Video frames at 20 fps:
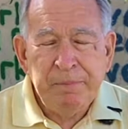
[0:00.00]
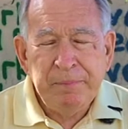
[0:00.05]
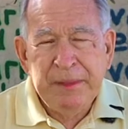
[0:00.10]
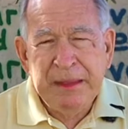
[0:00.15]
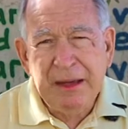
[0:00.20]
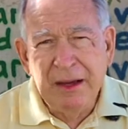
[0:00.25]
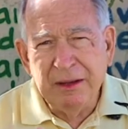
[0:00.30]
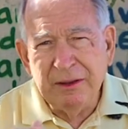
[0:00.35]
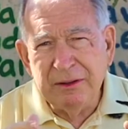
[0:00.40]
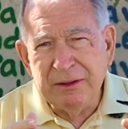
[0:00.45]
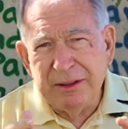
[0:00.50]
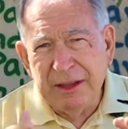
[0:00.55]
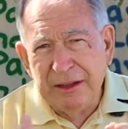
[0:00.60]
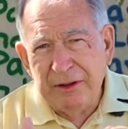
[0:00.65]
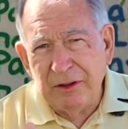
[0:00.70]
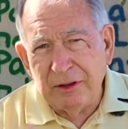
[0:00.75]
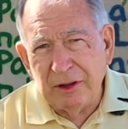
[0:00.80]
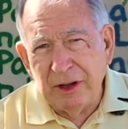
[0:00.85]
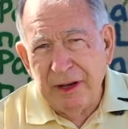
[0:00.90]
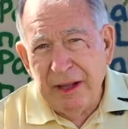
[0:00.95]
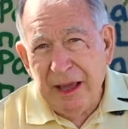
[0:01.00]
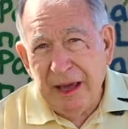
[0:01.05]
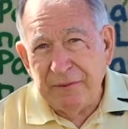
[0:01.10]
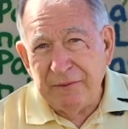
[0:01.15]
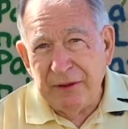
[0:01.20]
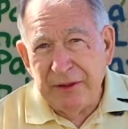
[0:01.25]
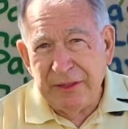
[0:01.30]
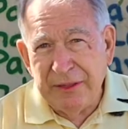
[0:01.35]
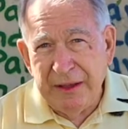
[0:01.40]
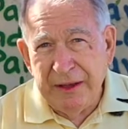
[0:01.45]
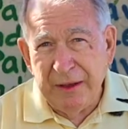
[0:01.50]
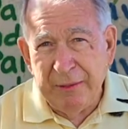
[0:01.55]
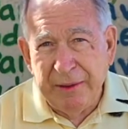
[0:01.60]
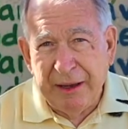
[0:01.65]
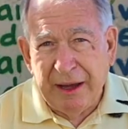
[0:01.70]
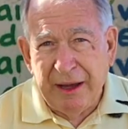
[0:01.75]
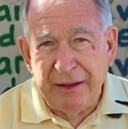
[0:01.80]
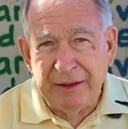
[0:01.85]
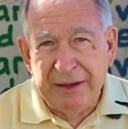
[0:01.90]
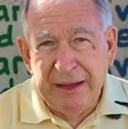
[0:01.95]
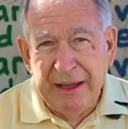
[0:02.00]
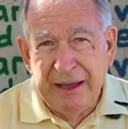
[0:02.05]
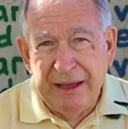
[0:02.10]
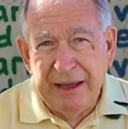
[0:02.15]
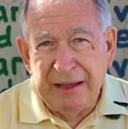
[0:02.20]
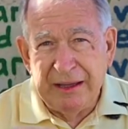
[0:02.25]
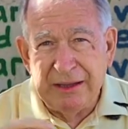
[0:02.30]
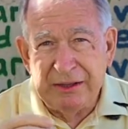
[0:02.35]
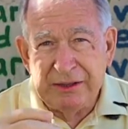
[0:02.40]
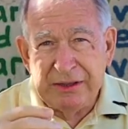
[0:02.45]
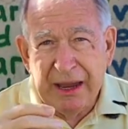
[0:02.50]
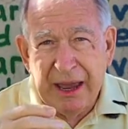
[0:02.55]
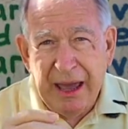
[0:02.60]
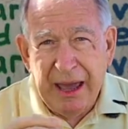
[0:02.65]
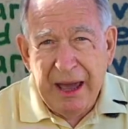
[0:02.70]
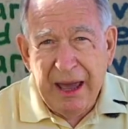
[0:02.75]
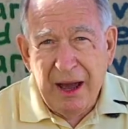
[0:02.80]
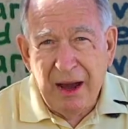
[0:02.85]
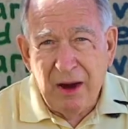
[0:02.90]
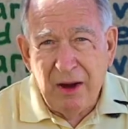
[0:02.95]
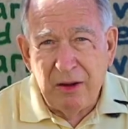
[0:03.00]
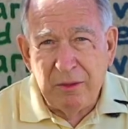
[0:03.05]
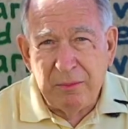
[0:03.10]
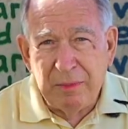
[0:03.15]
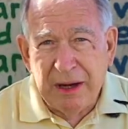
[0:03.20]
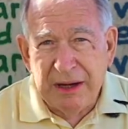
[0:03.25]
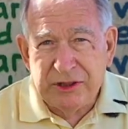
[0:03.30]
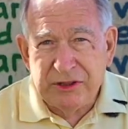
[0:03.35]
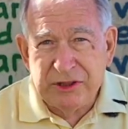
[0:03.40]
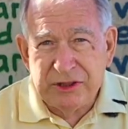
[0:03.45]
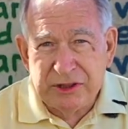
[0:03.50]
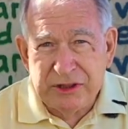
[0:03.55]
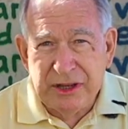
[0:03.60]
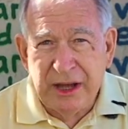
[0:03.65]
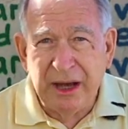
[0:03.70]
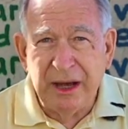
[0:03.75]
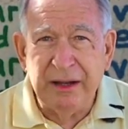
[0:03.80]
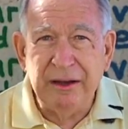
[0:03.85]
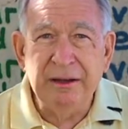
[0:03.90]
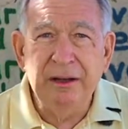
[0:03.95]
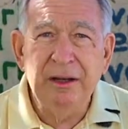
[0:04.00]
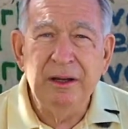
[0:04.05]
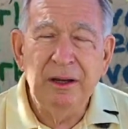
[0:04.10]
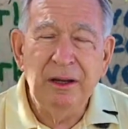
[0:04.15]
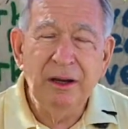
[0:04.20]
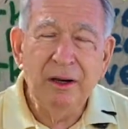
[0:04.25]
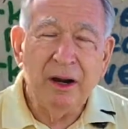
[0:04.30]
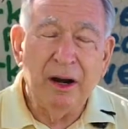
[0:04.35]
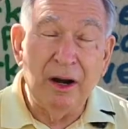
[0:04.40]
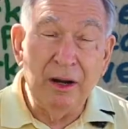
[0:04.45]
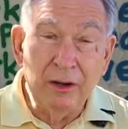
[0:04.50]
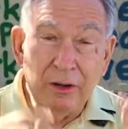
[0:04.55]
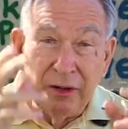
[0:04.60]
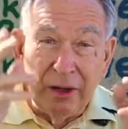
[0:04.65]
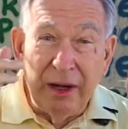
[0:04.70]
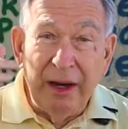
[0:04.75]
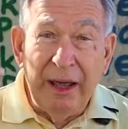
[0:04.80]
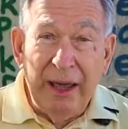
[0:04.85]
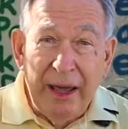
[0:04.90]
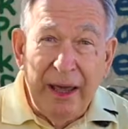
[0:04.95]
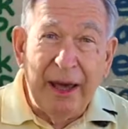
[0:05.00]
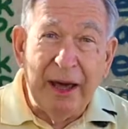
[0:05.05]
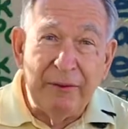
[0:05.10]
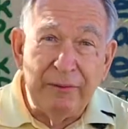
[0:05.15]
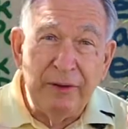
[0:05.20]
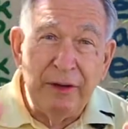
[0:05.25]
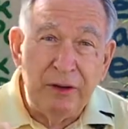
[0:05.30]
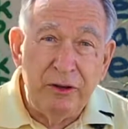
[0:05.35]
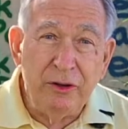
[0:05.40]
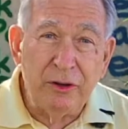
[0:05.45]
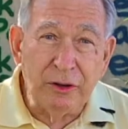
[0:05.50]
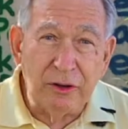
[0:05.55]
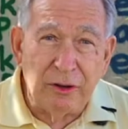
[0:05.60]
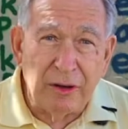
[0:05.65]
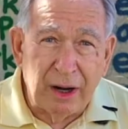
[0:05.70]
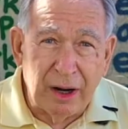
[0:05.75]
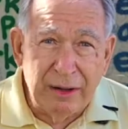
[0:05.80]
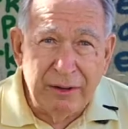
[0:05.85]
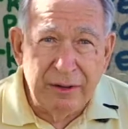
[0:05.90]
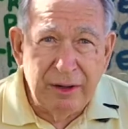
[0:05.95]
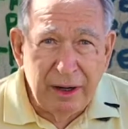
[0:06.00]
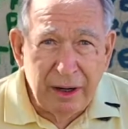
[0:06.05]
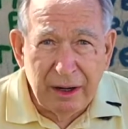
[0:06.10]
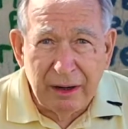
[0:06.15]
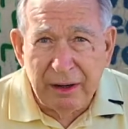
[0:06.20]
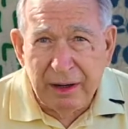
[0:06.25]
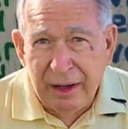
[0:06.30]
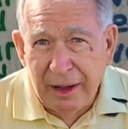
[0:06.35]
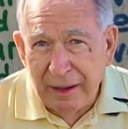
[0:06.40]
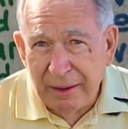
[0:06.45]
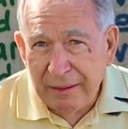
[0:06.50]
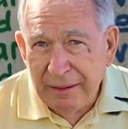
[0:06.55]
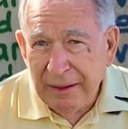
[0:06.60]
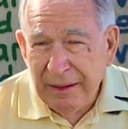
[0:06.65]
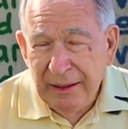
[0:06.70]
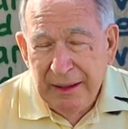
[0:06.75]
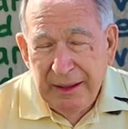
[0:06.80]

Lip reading: The other thing you're going to have to think about is how much sun are you going to have in your garden area.